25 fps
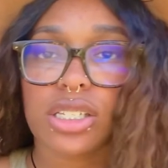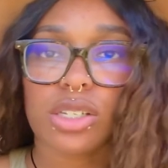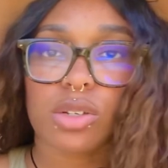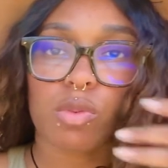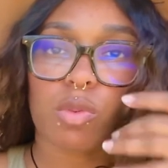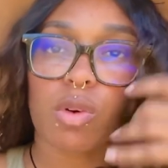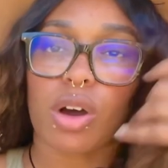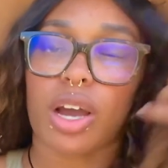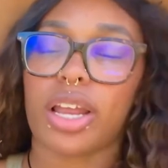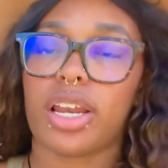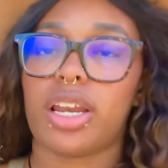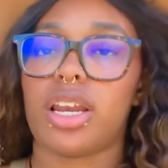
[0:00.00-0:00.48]

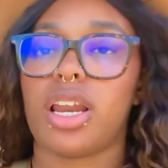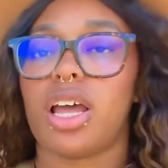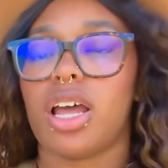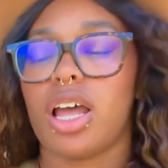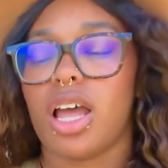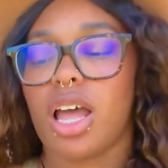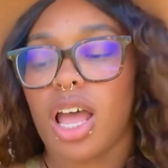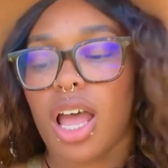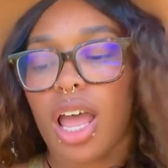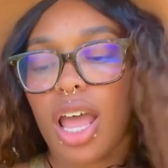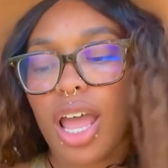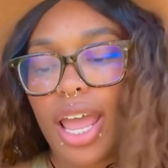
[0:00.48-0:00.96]
one
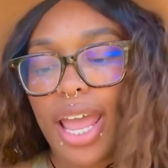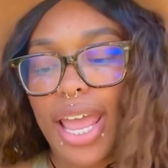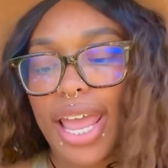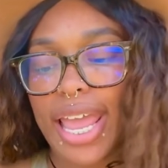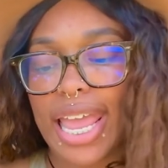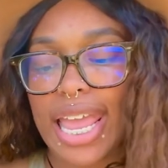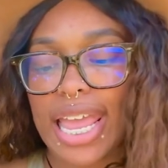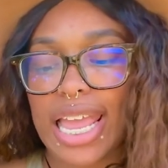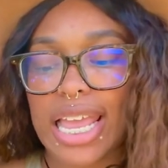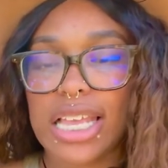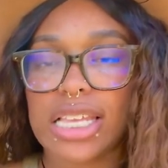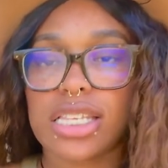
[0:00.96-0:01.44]

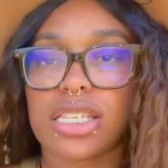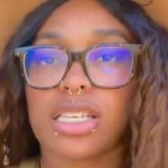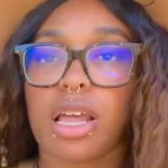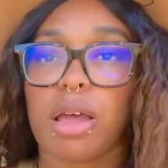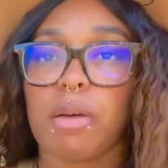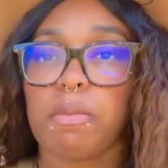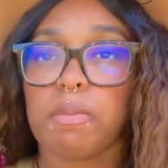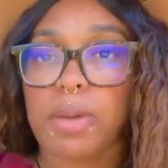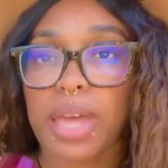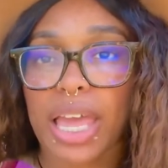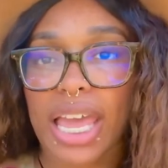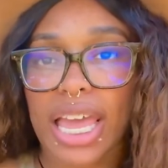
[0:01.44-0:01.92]
is
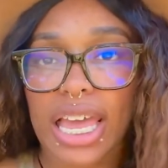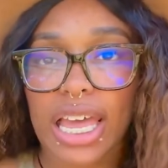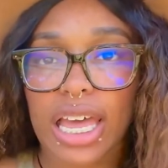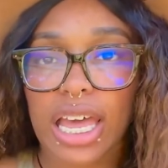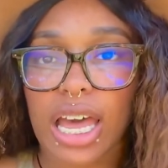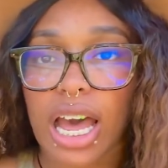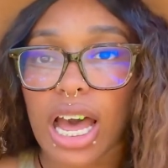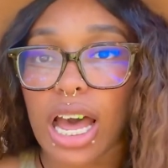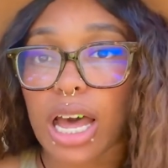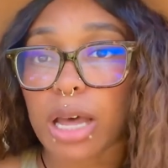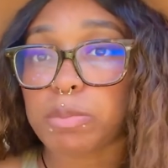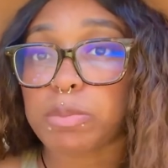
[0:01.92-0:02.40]
Pink
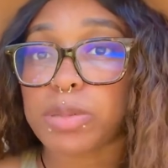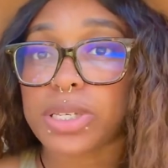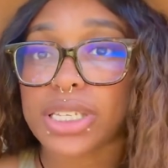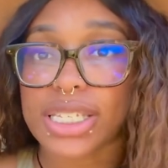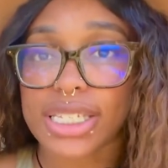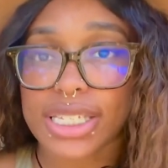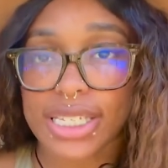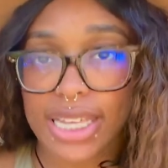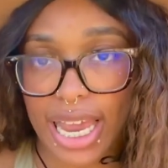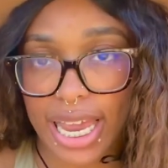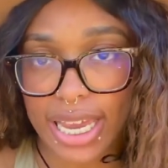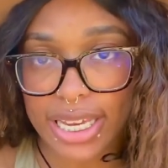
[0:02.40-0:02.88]

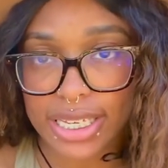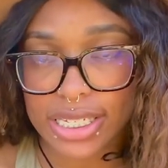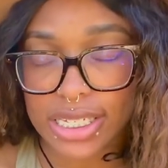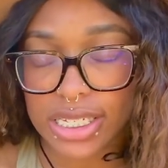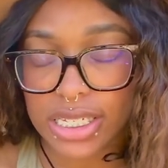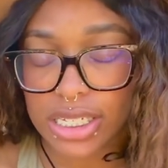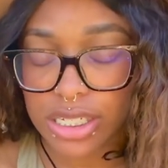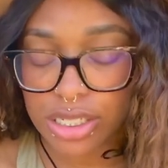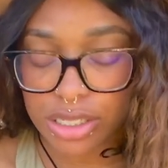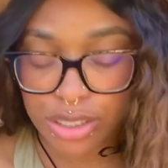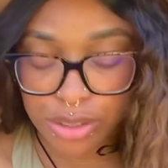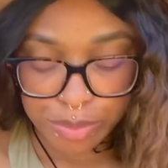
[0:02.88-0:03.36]

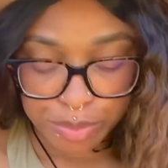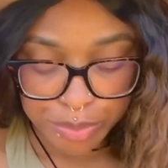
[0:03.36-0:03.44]
Obsessed.